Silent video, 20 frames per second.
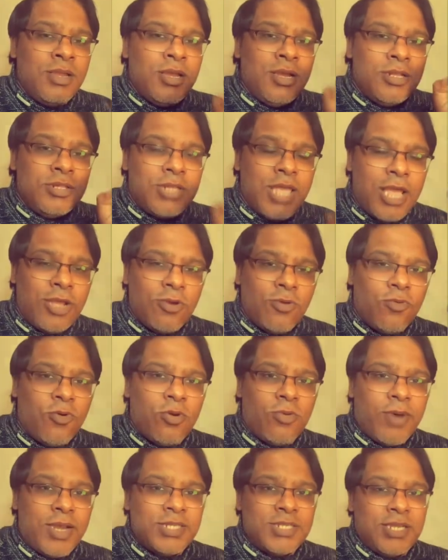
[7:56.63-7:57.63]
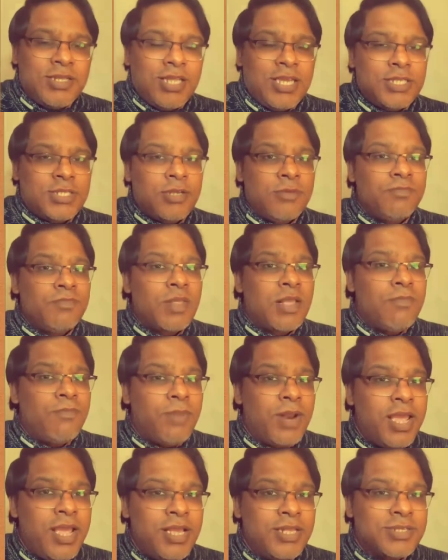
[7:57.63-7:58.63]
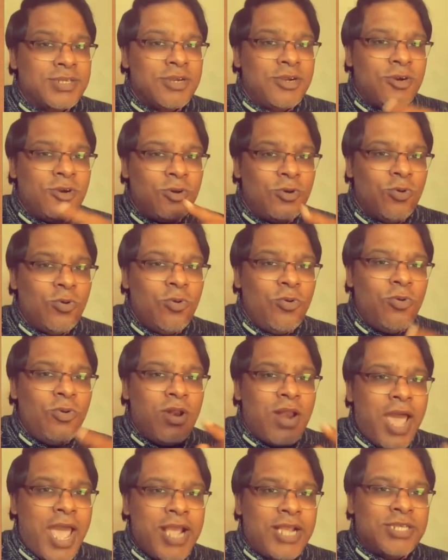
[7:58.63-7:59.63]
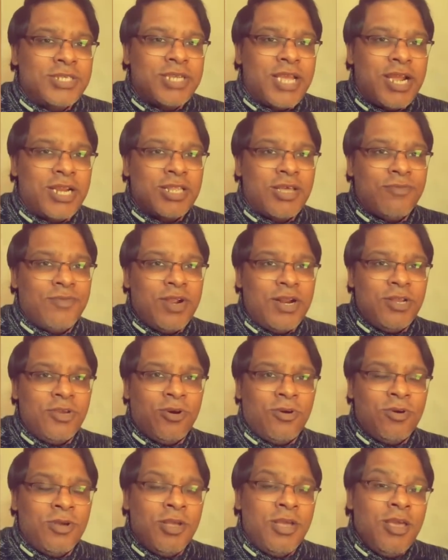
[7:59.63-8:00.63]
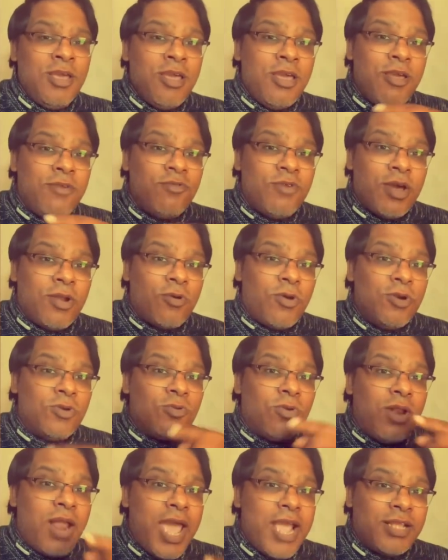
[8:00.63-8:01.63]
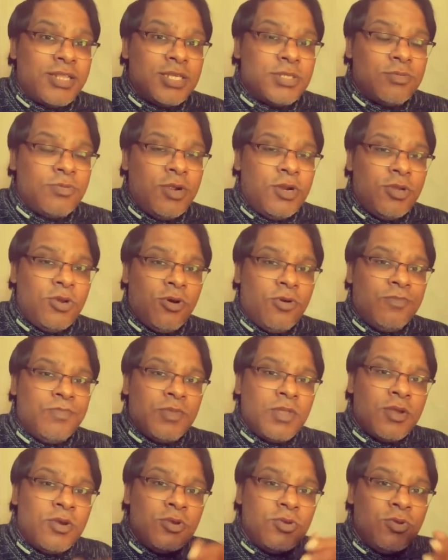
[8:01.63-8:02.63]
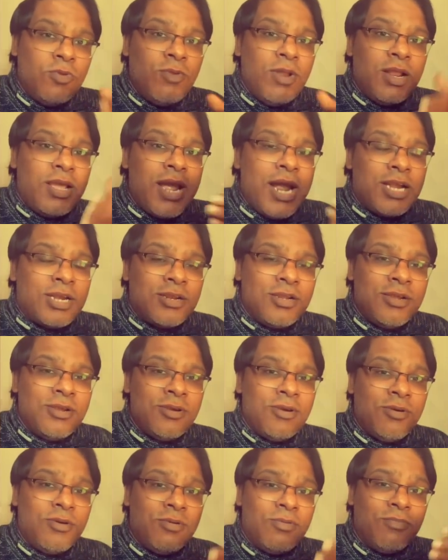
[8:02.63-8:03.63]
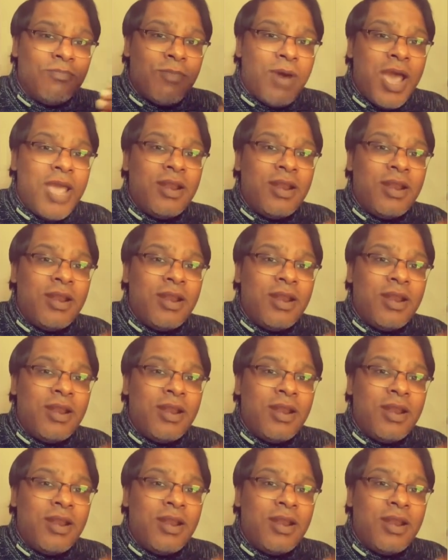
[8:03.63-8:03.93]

Thank you for watching this. Please do like, share the video. If you are going to like this video, you will get mine